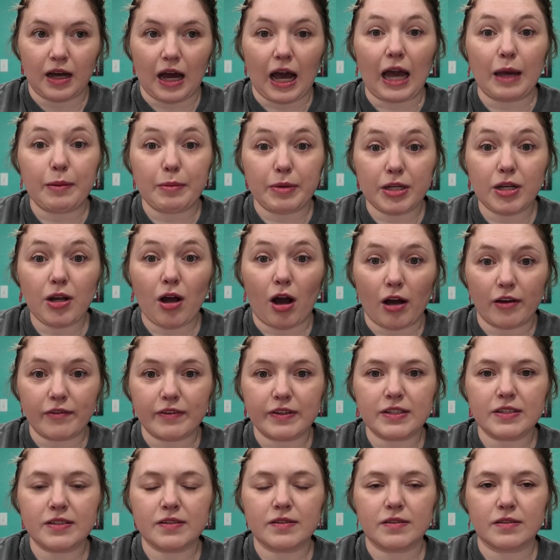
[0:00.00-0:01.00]
I'm a
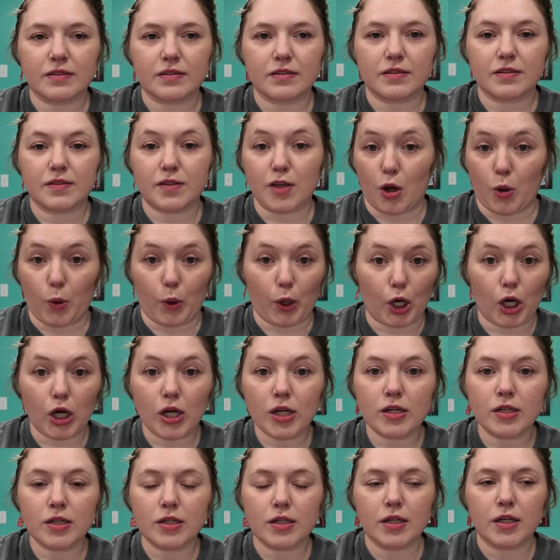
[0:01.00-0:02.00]
novice
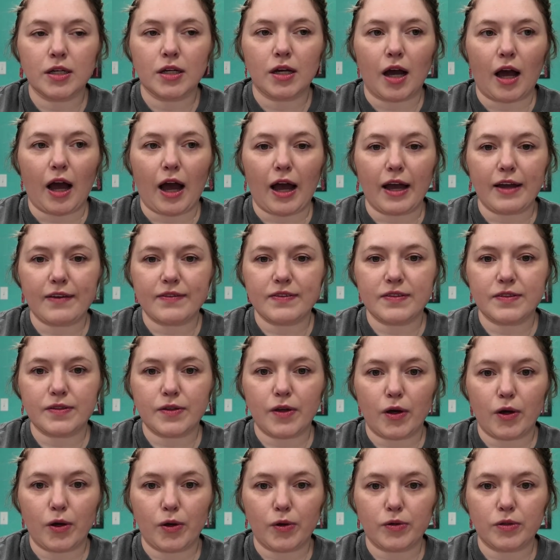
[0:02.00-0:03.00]
sewer. I've
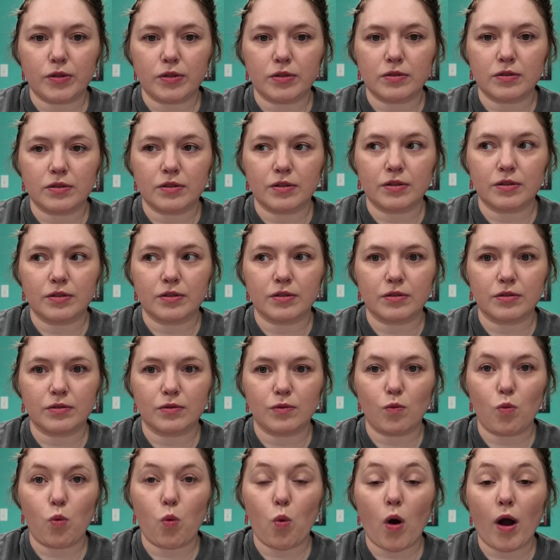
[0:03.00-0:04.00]
sewed
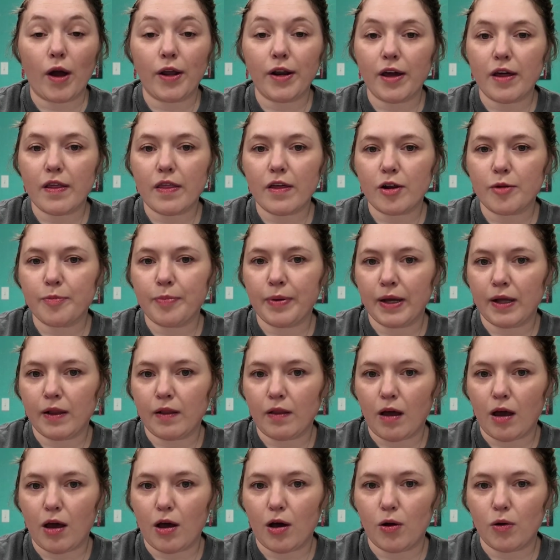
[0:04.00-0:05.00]
one other
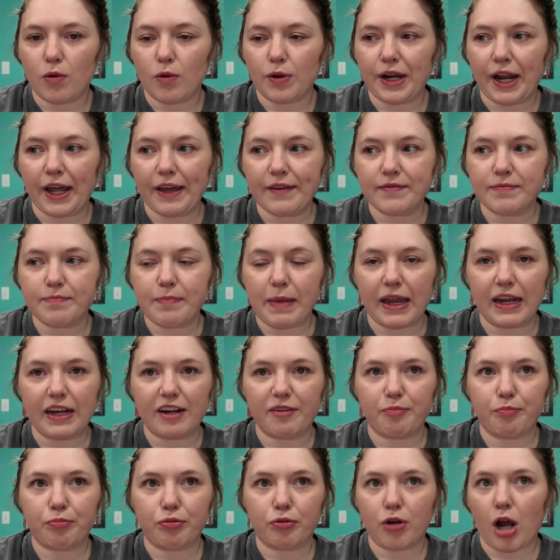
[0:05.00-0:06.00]
pillow, and I've made
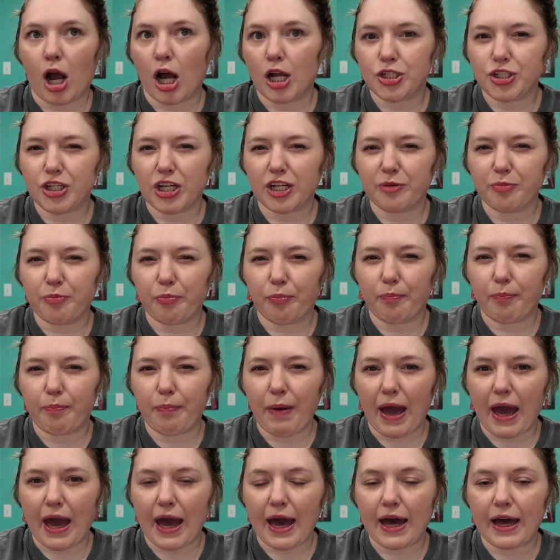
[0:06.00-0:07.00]
a project
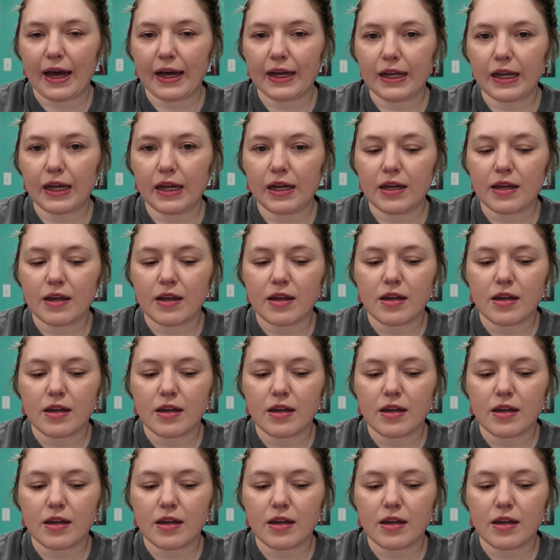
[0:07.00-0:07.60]
bag.